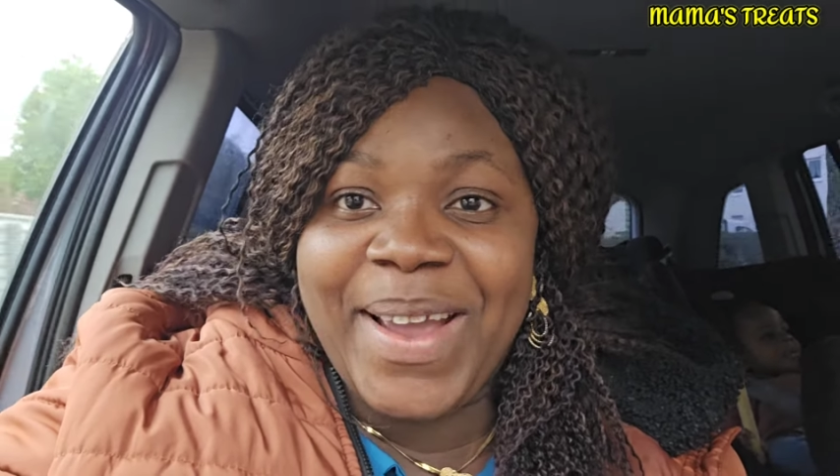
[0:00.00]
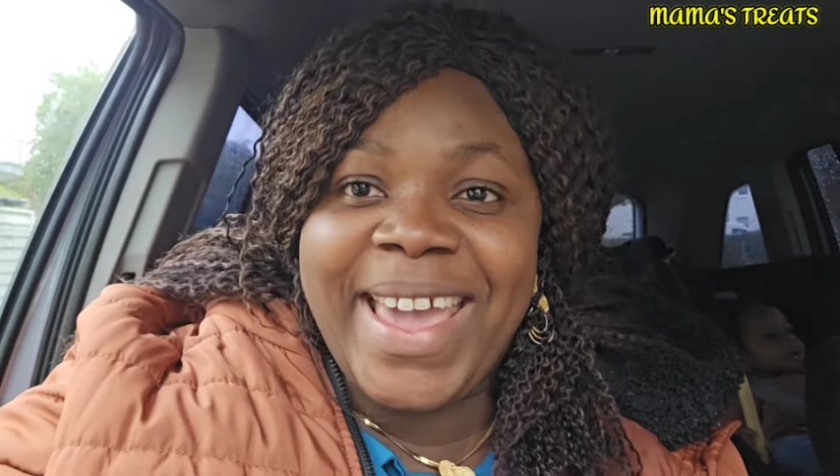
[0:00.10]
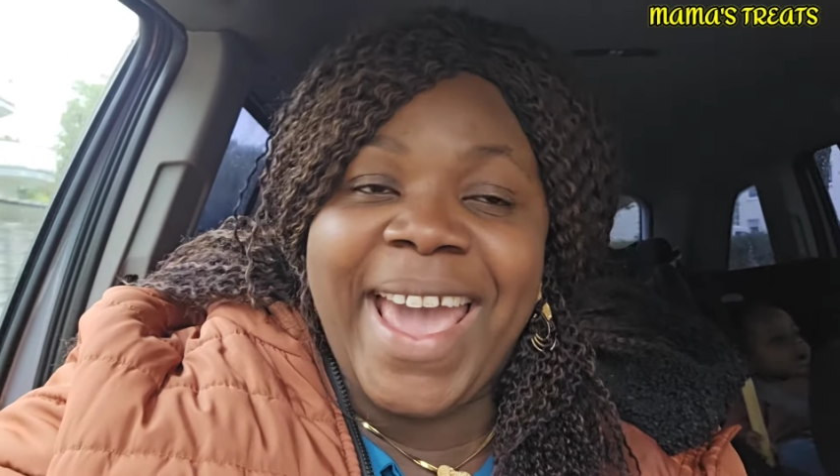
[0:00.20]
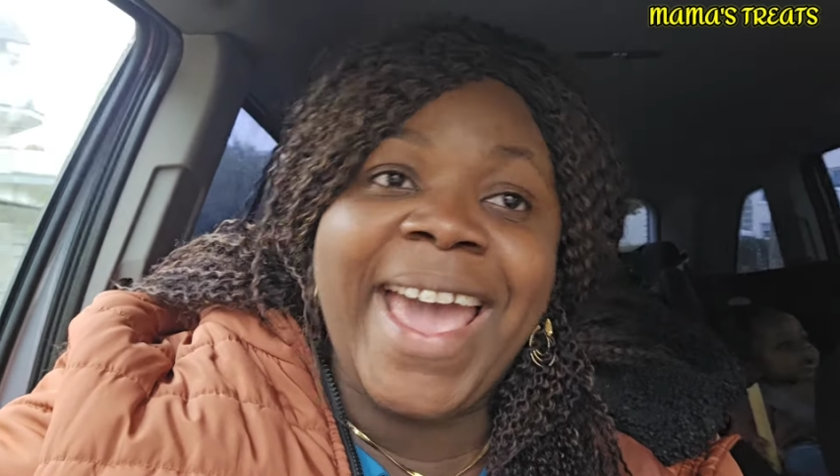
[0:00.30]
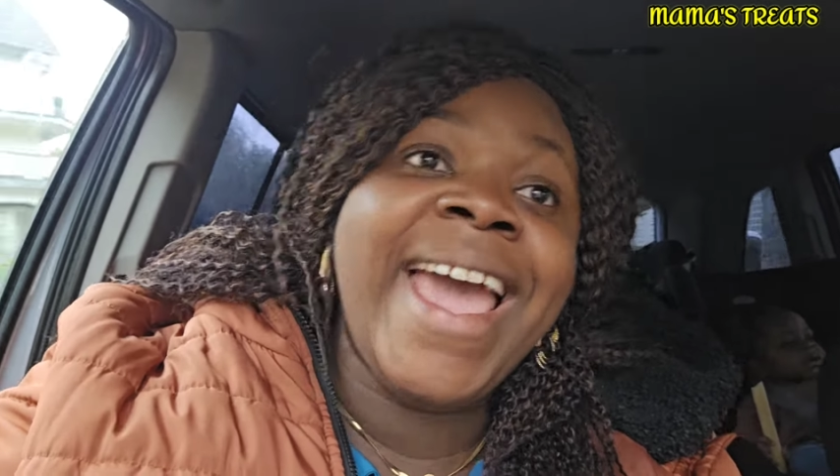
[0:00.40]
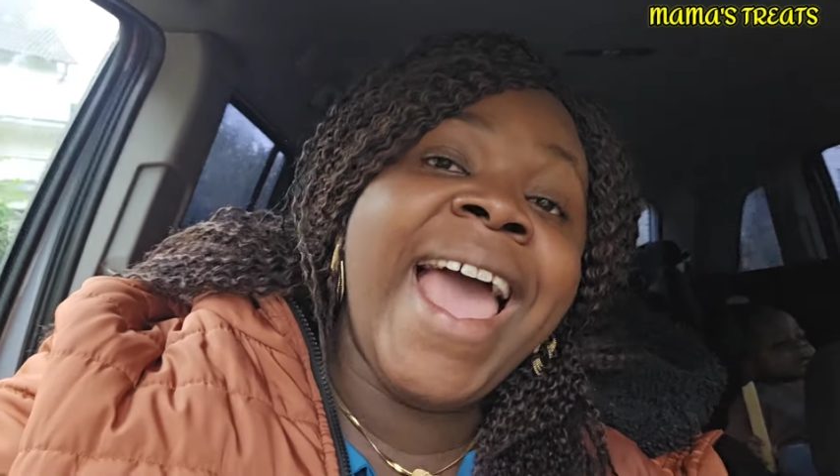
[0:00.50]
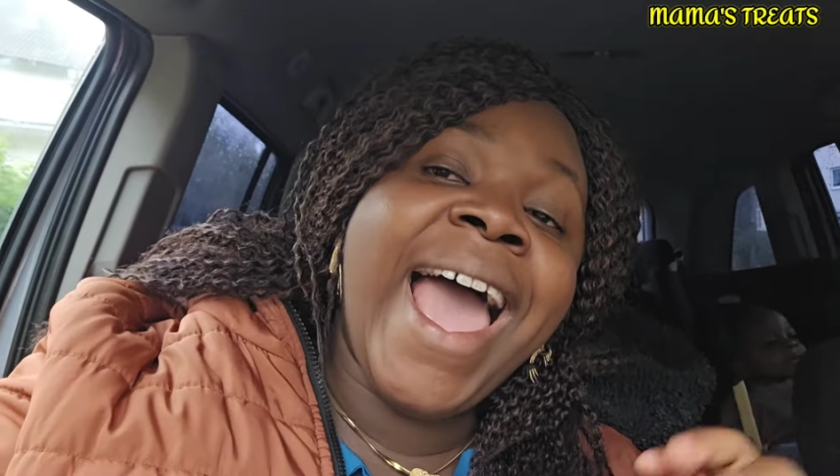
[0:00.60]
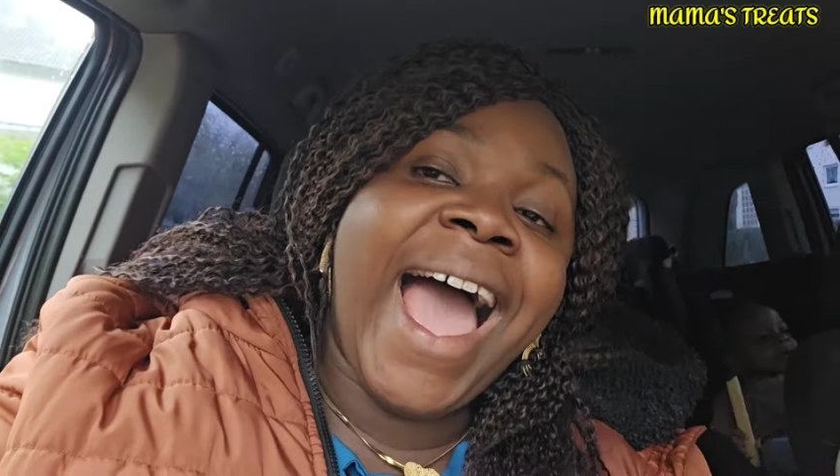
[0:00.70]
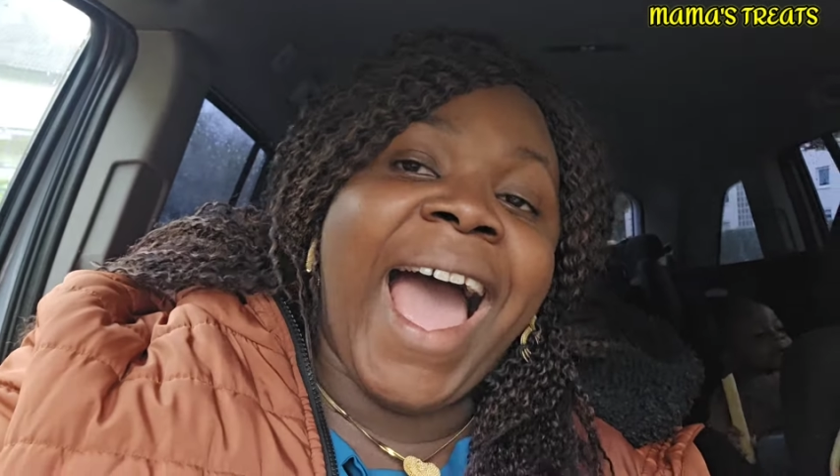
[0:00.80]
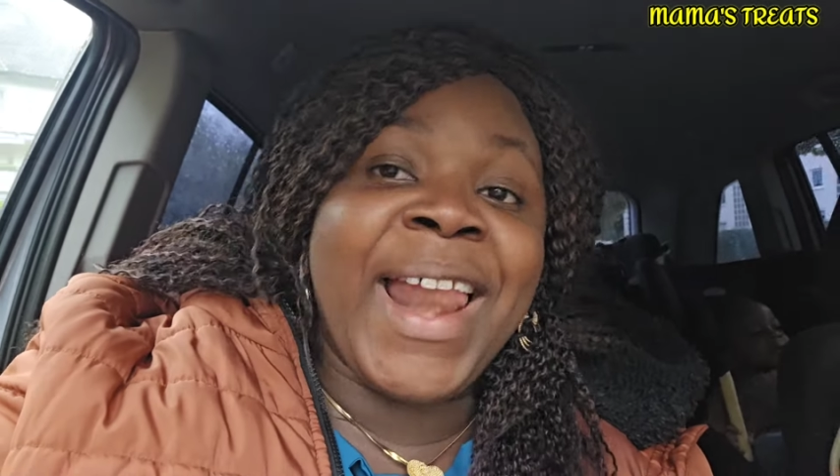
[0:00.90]
Okay,
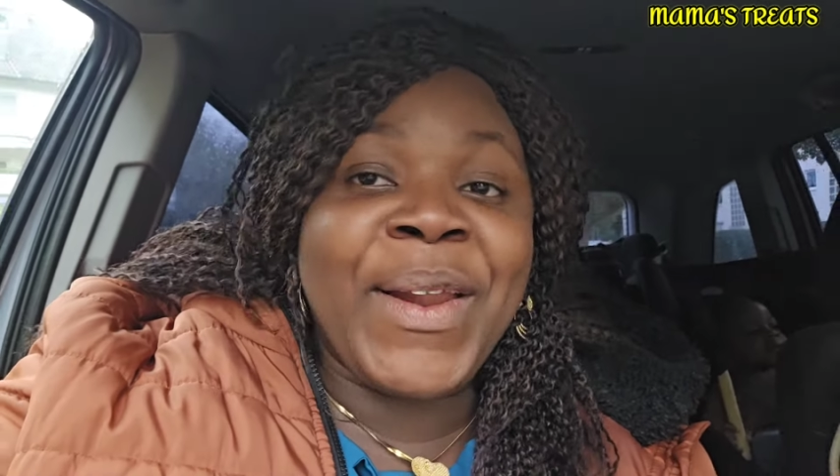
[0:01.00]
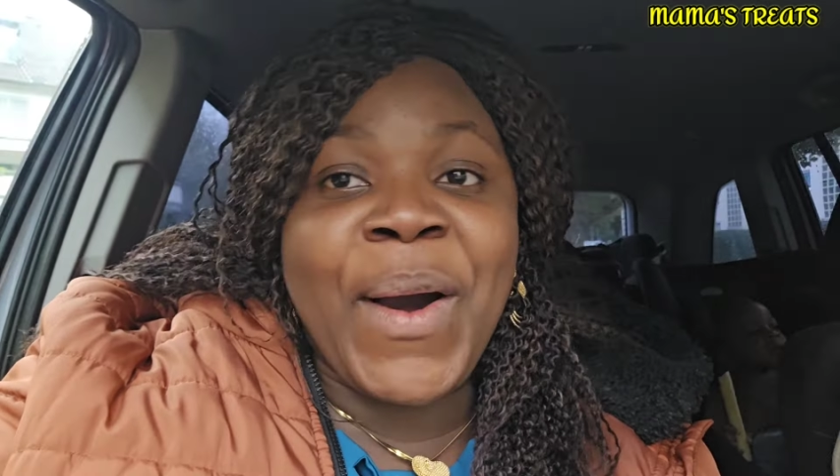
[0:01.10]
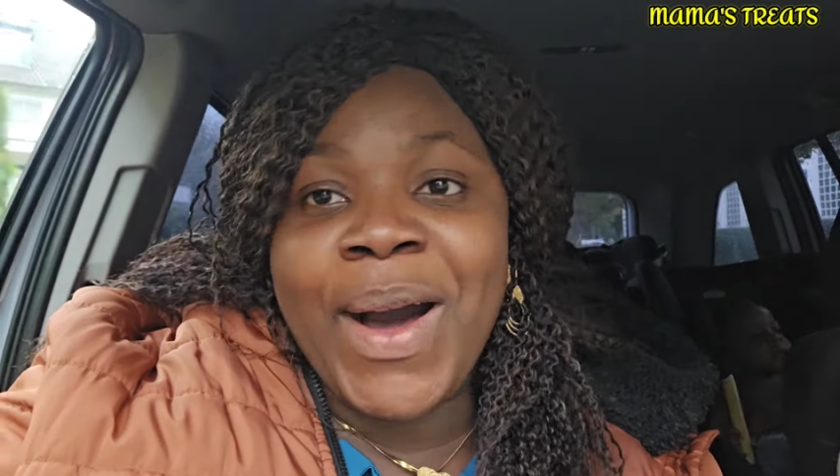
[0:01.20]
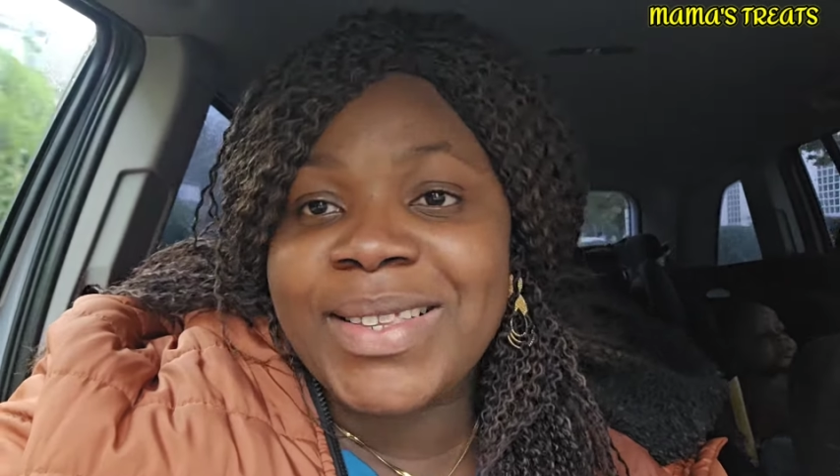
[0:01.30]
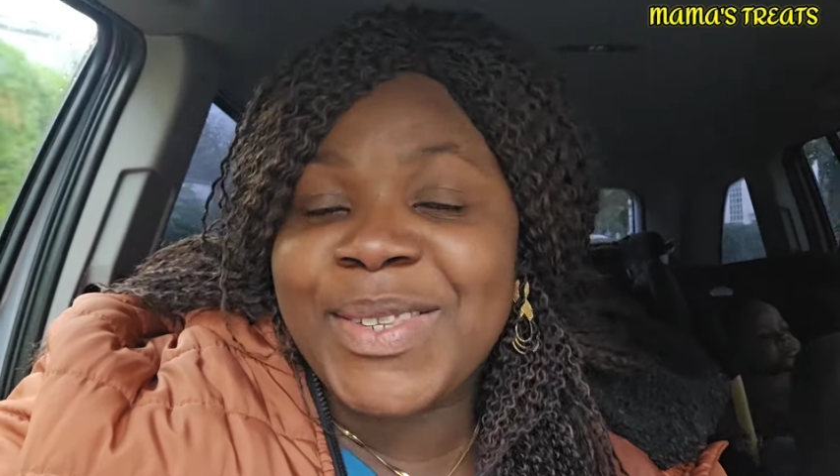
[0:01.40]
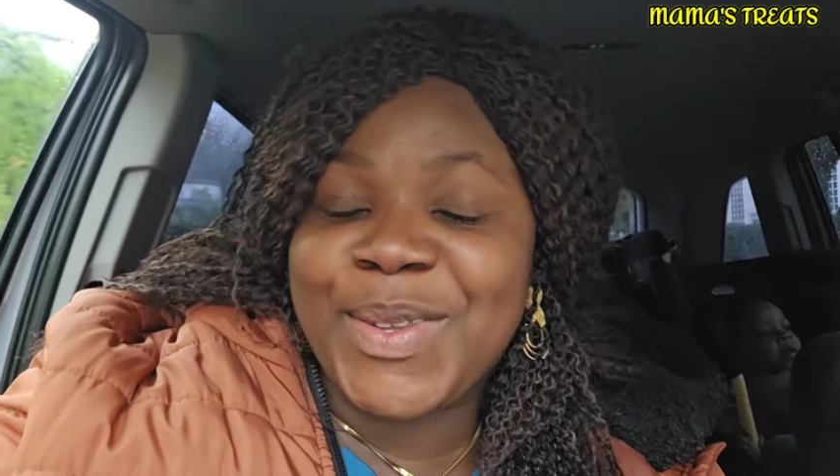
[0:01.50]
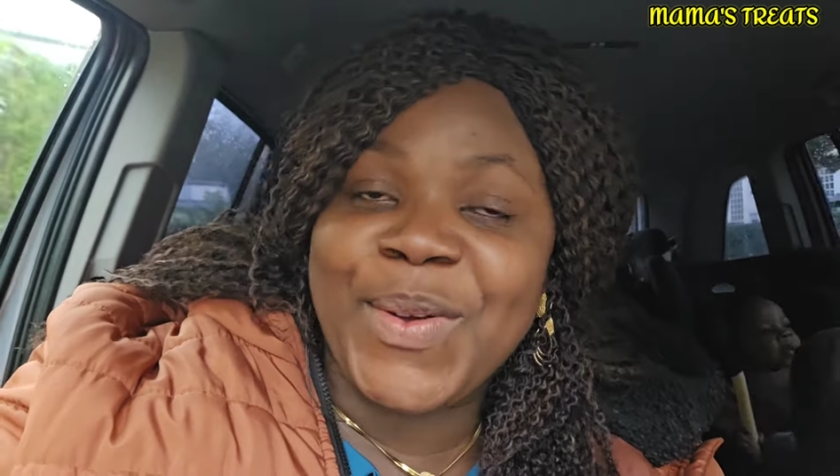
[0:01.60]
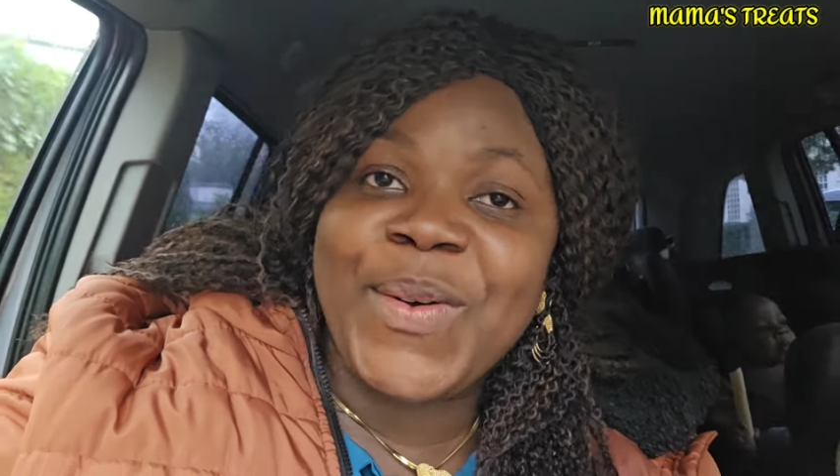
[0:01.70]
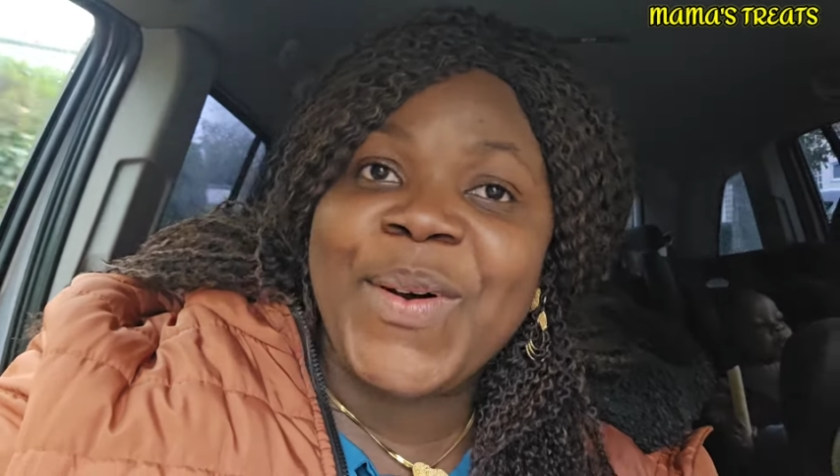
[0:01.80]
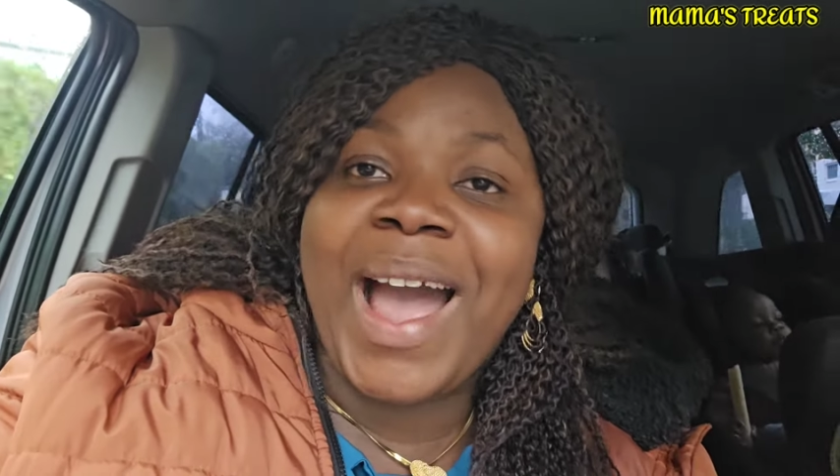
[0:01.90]
and
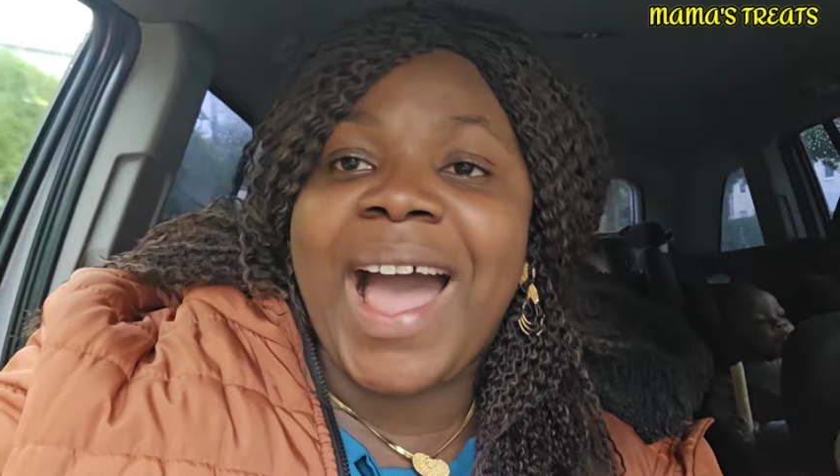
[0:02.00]
also